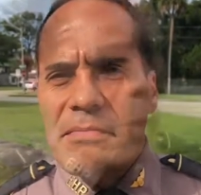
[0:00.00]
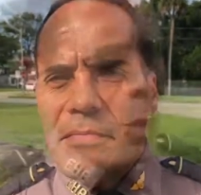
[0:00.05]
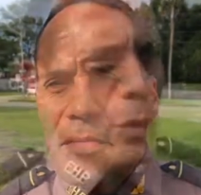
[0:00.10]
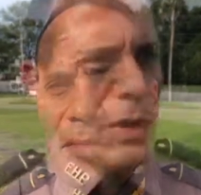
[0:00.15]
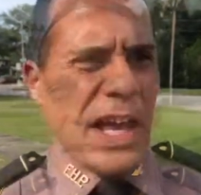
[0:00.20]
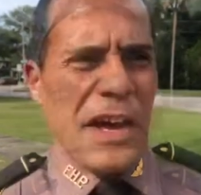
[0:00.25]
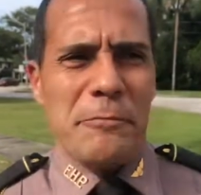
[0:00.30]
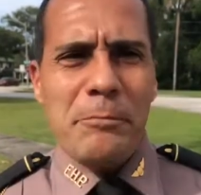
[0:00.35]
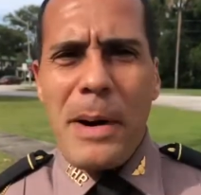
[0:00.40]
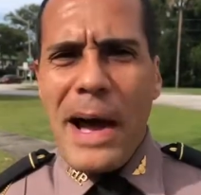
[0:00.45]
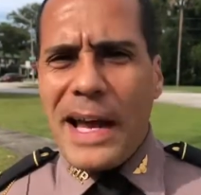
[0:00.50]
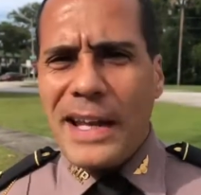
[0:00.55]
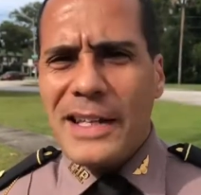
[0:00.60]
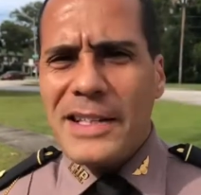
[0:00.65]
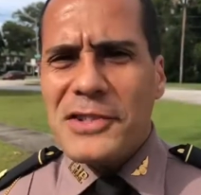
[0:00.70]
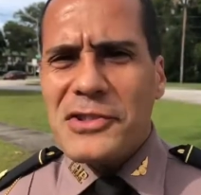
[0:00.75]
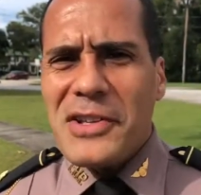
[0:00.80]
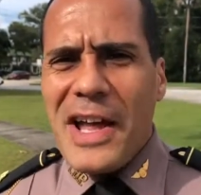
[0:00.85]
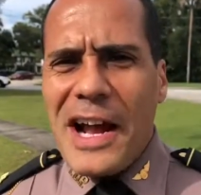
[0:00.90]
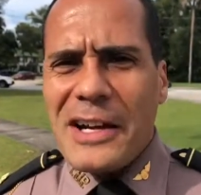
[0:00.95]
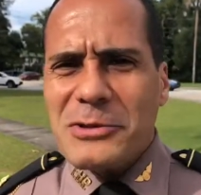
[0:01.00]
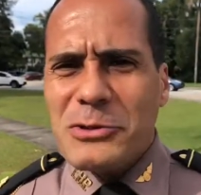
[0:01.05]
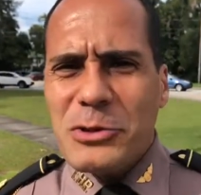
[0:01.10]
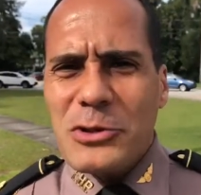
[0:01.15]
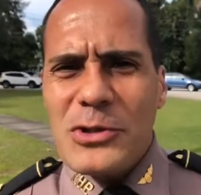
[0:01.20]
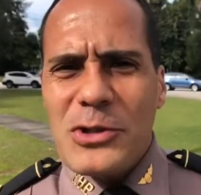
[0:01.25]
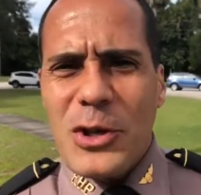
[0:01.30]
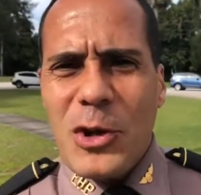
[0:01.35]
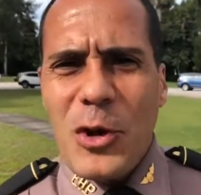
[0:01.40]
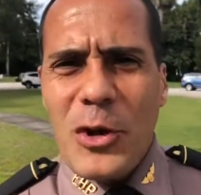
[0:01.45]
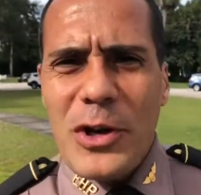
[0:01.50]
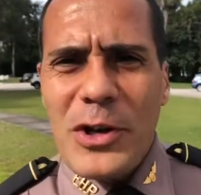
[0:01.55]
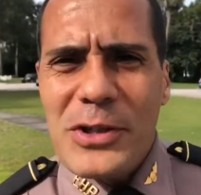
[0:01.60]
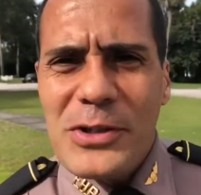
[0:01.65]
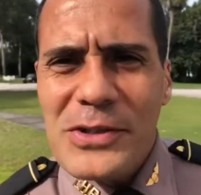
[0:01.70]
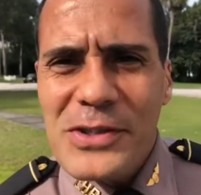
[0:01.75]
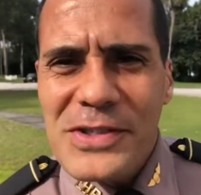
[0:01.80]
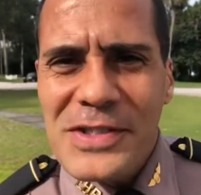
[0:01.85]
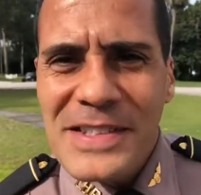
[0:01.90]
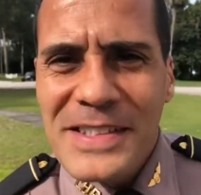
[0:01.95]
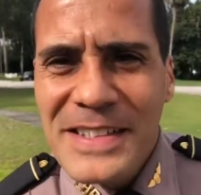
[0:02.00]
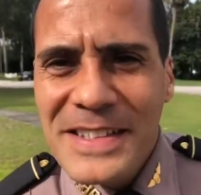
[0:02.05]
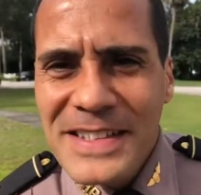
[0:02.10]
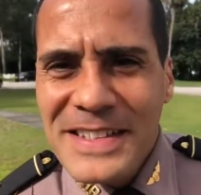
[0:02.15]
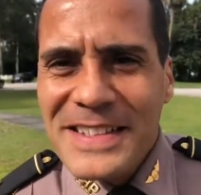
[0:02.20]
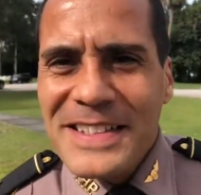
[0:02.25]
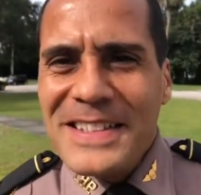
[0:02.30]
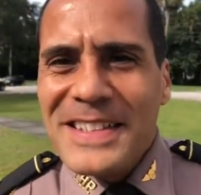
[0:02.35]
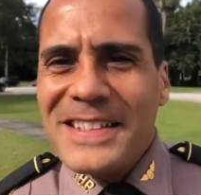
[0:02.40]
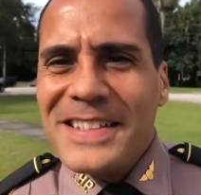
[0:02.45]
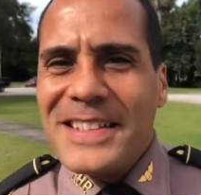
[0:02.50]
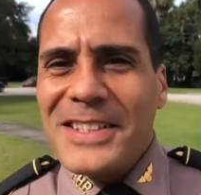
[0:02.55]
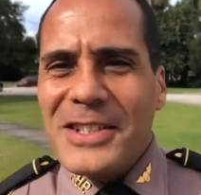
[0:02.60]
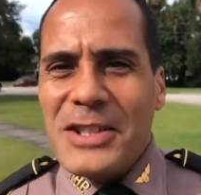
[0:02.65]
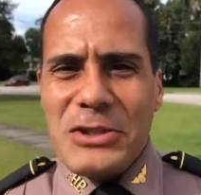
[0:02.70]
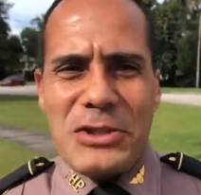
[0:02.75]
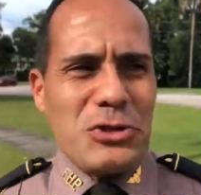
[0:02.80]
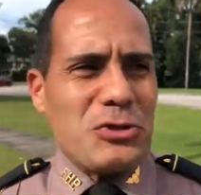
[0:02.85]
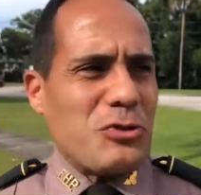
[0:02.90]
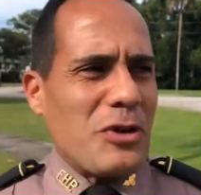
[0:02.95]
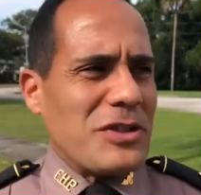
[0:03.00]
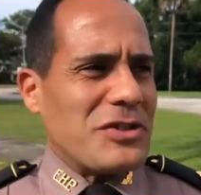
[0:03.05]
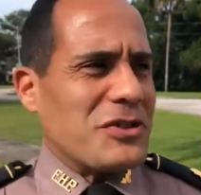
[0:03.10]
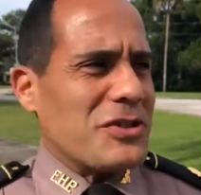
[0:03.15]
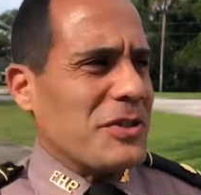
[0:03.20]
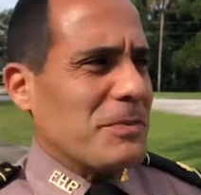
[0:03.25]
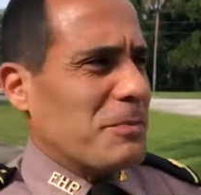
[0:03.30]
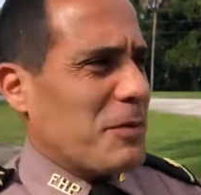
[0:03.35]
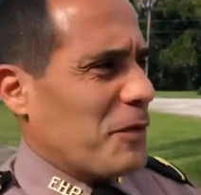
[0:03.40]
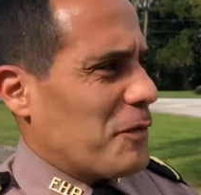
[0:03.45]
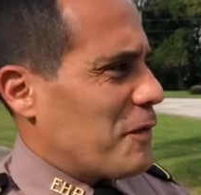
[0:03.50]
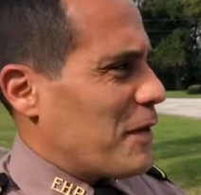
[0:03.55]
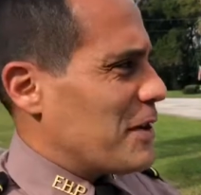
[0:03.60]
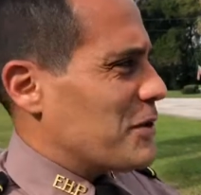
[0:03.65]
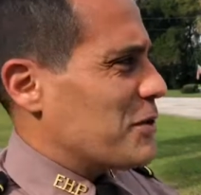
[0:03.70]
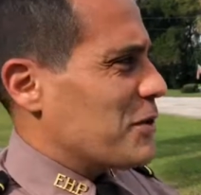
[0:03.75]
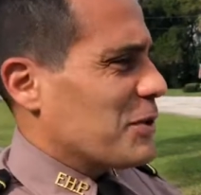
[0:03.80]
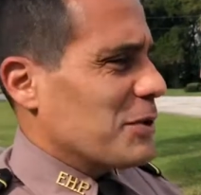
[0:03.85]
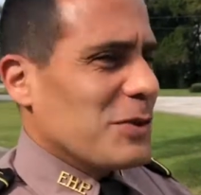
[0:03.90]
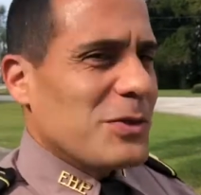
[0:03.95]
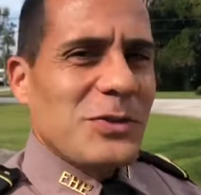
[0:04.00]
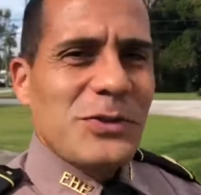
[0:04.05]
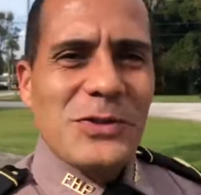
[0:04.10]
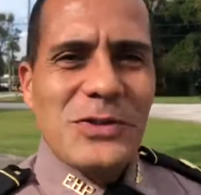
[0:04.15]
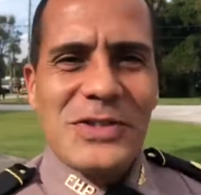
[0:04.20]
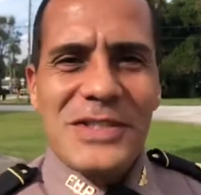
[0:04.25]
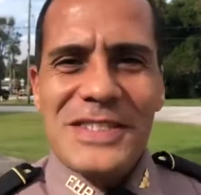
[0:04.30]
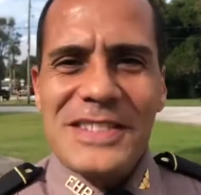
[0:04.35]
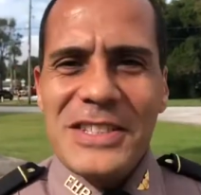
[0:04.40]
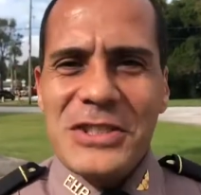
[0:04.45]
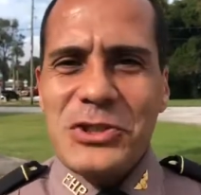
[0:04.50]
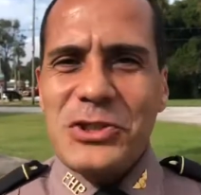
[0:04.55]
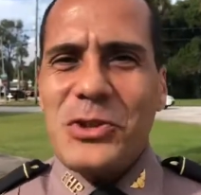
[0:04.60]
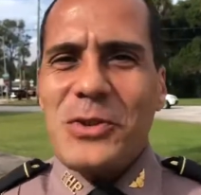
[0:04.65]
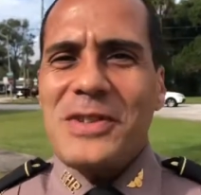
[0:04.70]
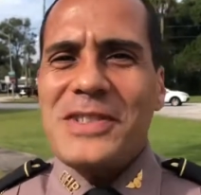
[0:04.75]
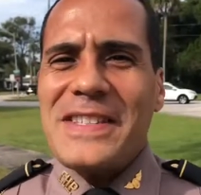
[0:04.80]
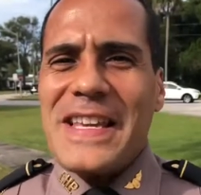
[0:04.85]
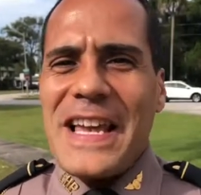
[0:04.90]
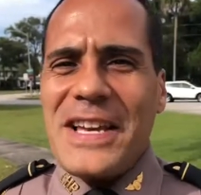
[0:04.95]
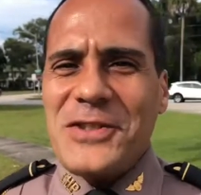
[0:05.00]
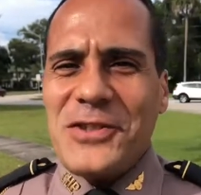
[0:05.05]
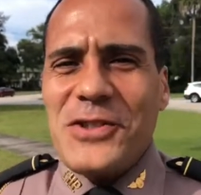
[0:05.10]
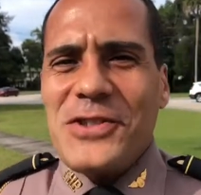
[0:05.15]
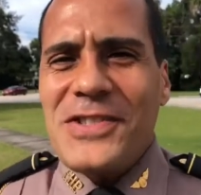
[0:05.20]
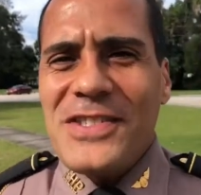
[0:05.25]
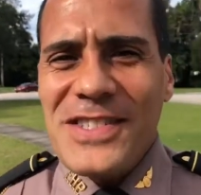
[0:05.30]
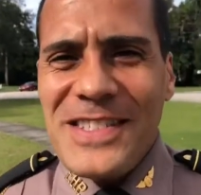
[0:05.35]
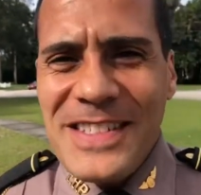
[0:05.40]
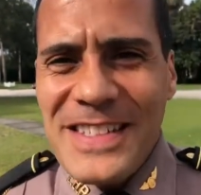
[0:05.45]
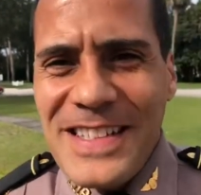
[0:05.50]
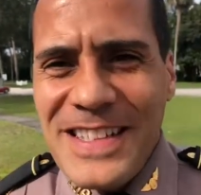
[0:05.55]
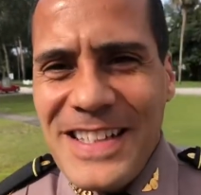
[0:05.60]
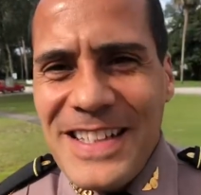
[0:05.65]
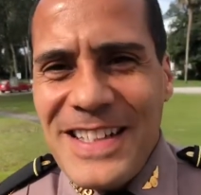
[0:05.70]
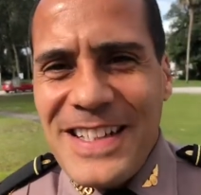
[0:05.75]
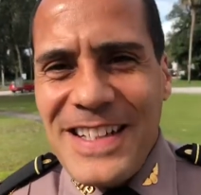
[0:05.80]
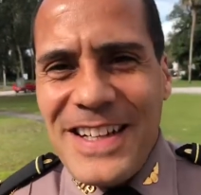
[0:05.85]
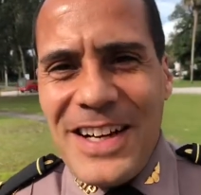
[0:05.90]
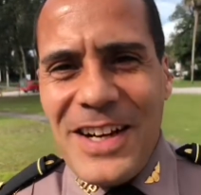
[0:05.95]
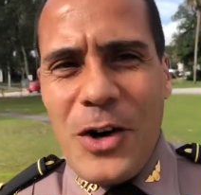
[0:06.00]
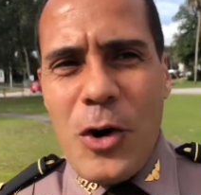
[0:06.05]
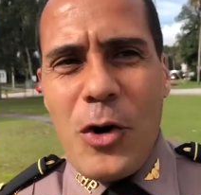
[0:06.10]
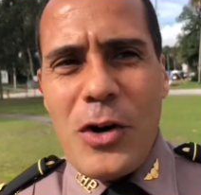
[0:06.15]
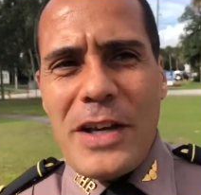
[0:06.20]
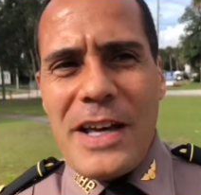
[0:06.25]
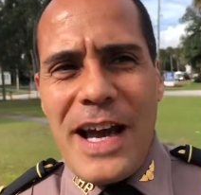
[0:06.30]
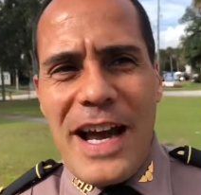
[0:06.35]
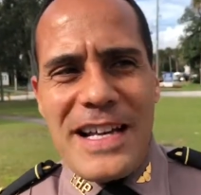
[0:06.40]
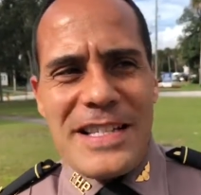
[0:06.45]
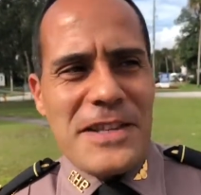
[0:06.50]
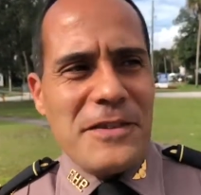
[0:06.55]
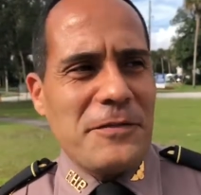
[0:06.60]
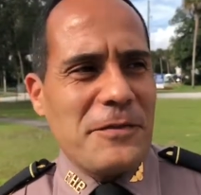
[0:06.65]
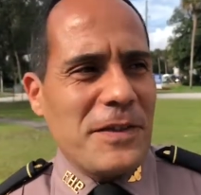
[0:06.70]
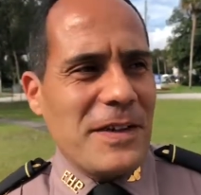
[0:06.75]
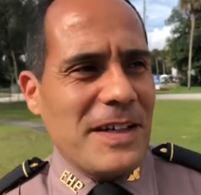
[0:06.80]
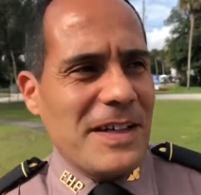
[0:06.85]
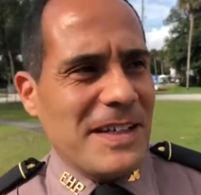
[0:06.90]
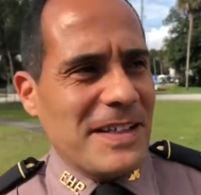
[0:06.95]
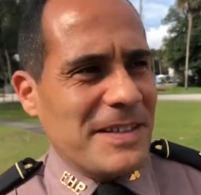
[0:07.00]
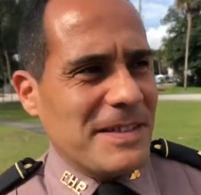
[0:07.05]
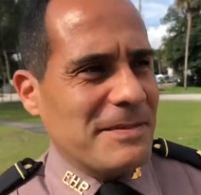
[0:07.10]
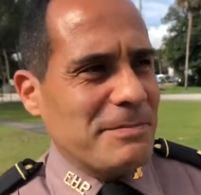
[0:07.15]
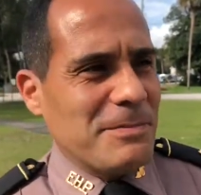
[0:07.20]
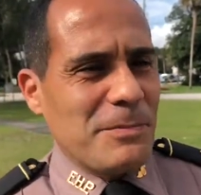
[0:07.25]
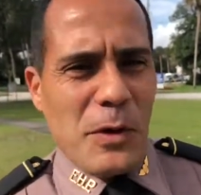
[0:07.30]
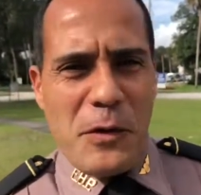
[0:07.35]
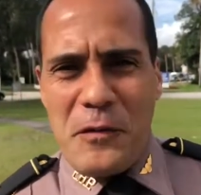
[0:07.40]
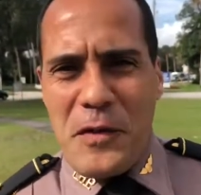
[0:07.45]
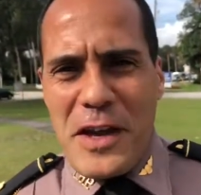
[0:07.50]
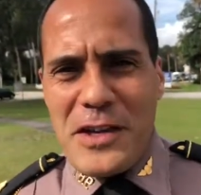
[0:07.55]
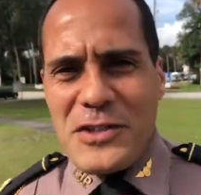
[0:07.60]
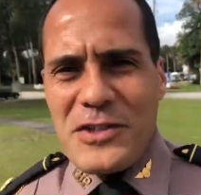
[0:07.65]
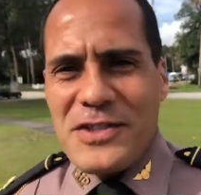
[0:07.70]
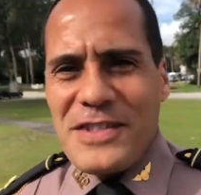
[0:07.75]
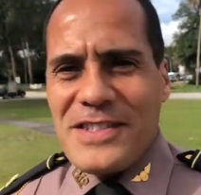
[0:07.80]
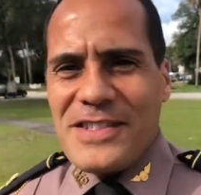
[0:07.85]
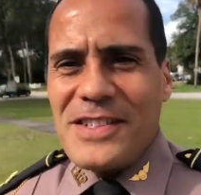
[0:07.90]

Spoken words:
We have pilots, doctors, lawyers, construction professionals, insurance agents, all kinds of professions.